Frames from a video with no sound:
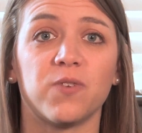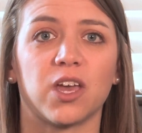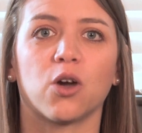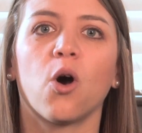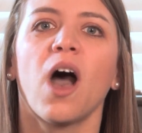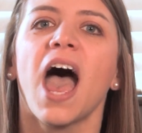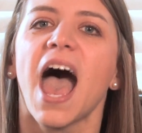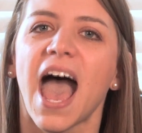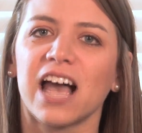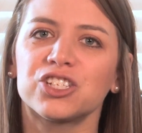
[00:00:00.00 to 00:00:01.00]
vehicle,
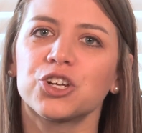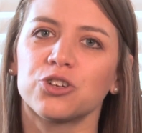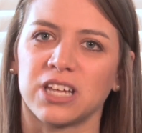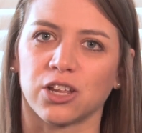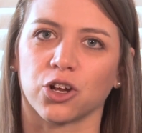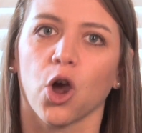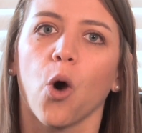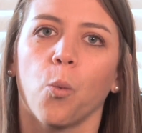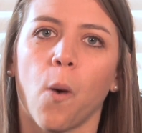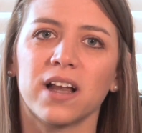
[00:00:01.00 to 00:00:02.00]
ask your dealer
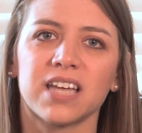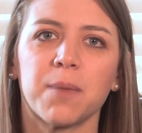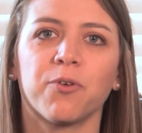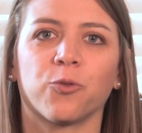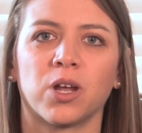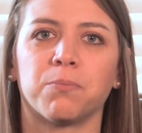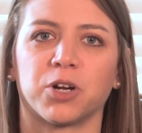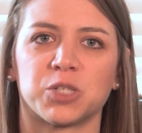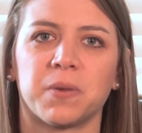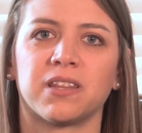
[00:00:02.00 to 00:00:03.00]
what type of
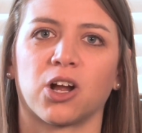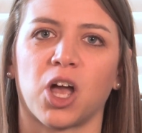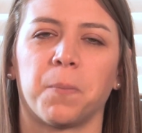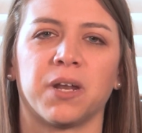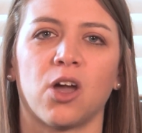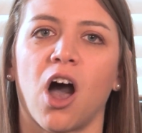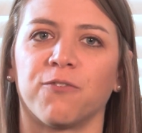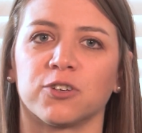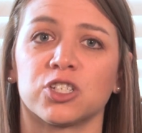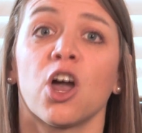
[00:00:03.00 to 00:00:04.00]
reimbursement their company
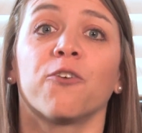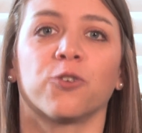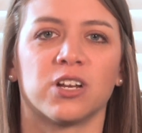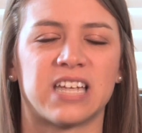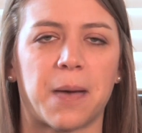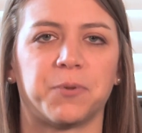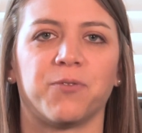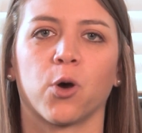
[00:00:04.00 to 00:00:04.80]
offers for adaptive